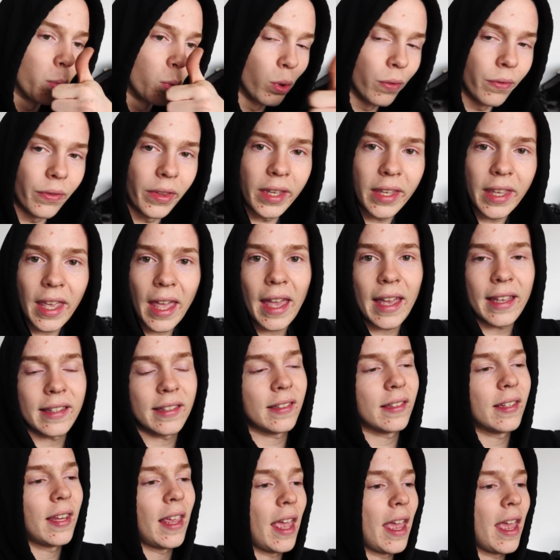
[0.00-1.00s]
Moving the
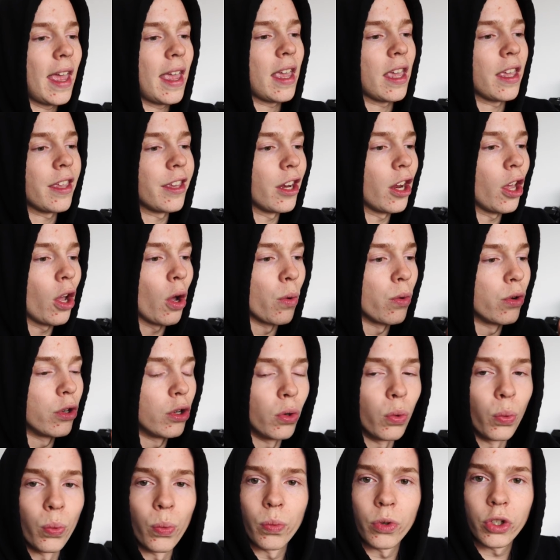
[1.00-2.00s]
gas tank, you know,
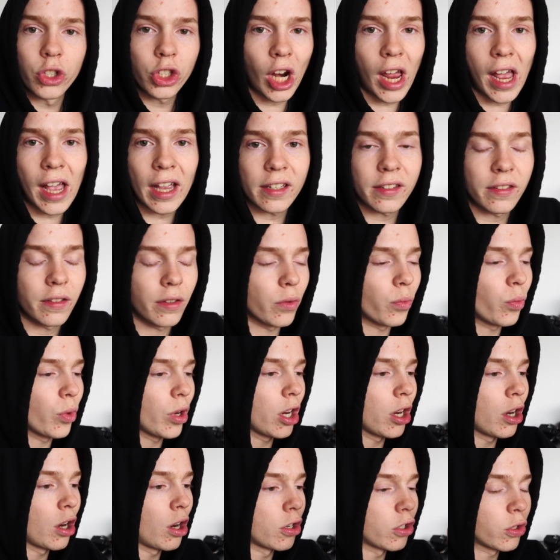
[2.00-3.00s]
new shocks in the
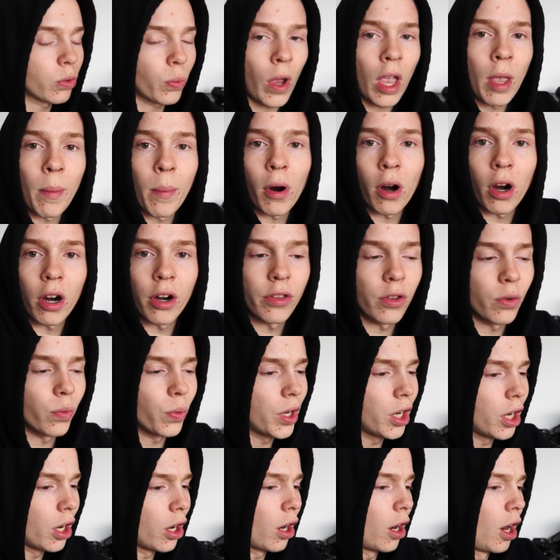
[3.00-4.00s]
rear, sway bar in the
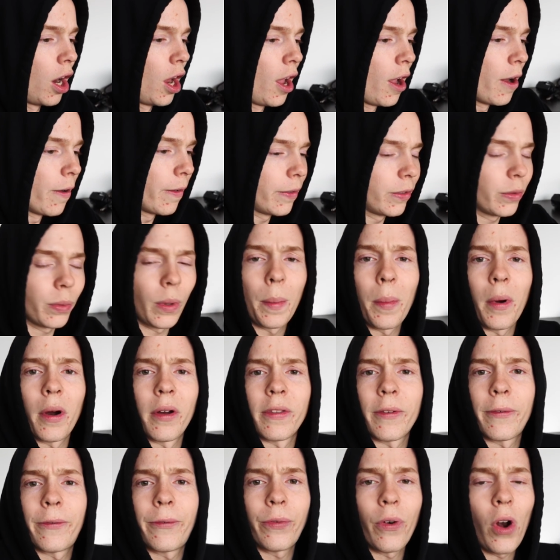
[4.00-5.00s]
rear, sway bar
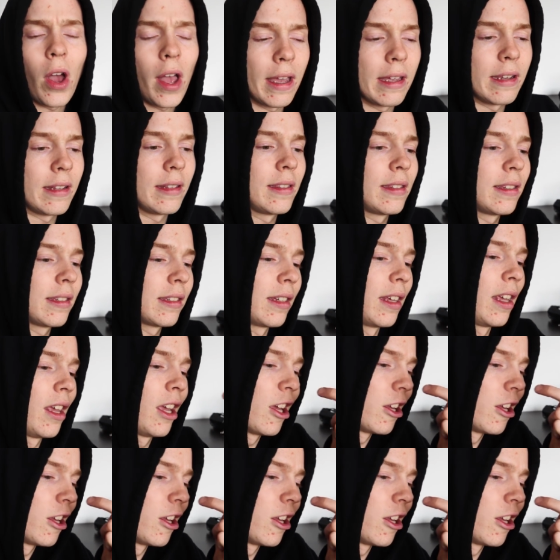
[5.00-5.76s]
in the front,